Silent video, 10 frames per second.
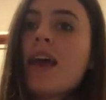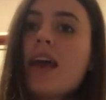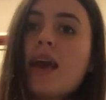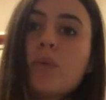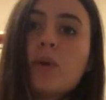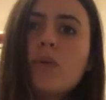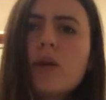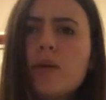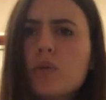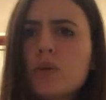and we were
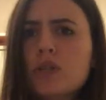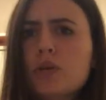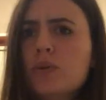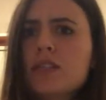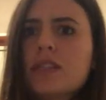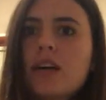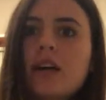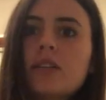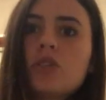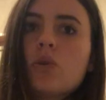able to
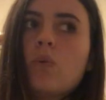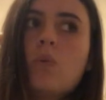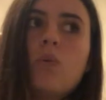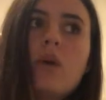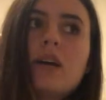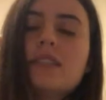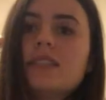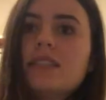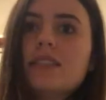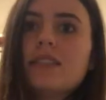discuss
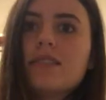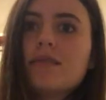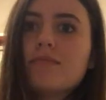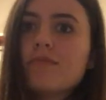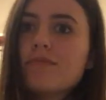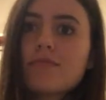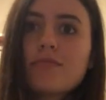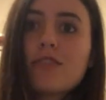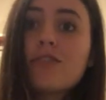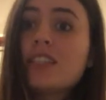what
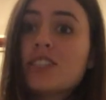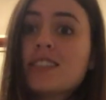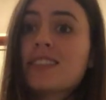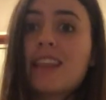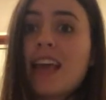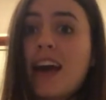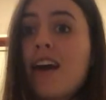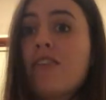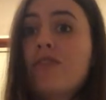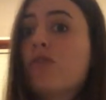visions they
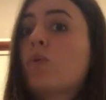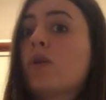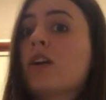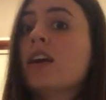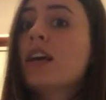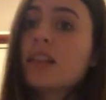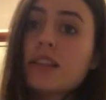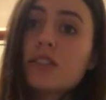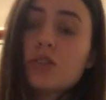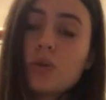have for
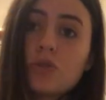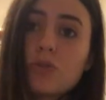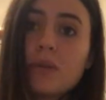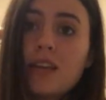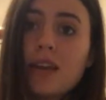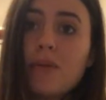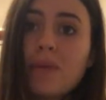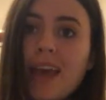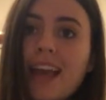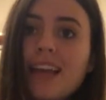this social media
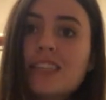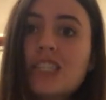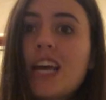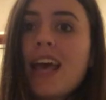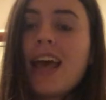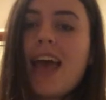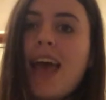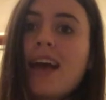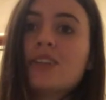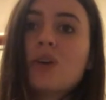page
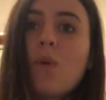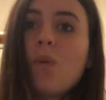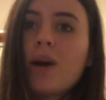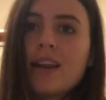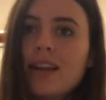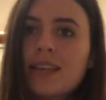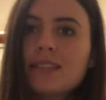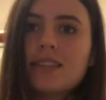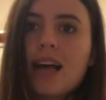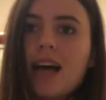and what it
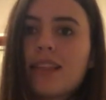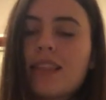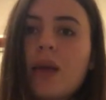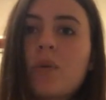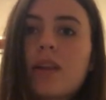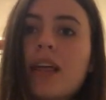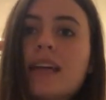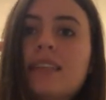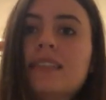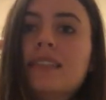is that they would
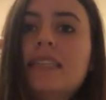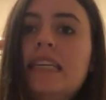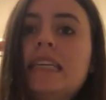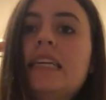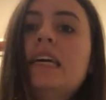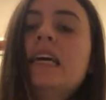like to see.